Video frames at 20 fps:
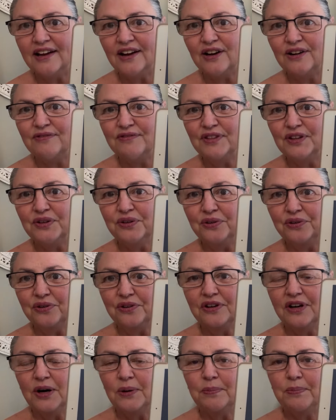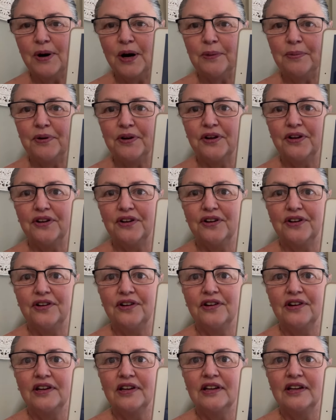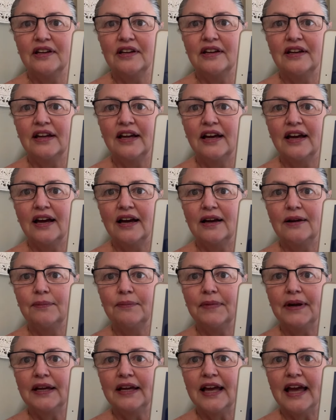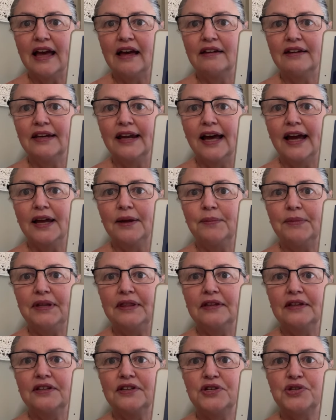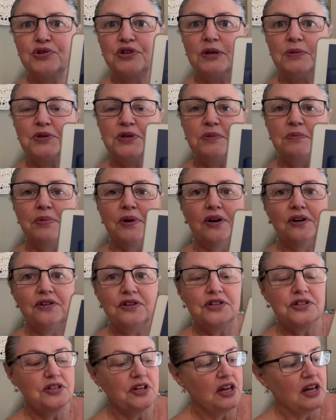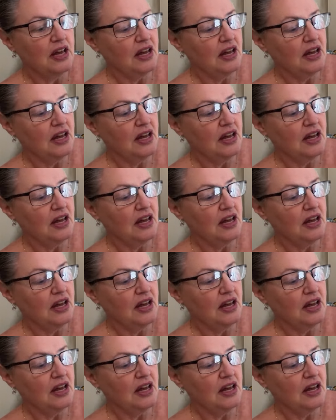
Off the Hook. I'll pop her account name in the description box.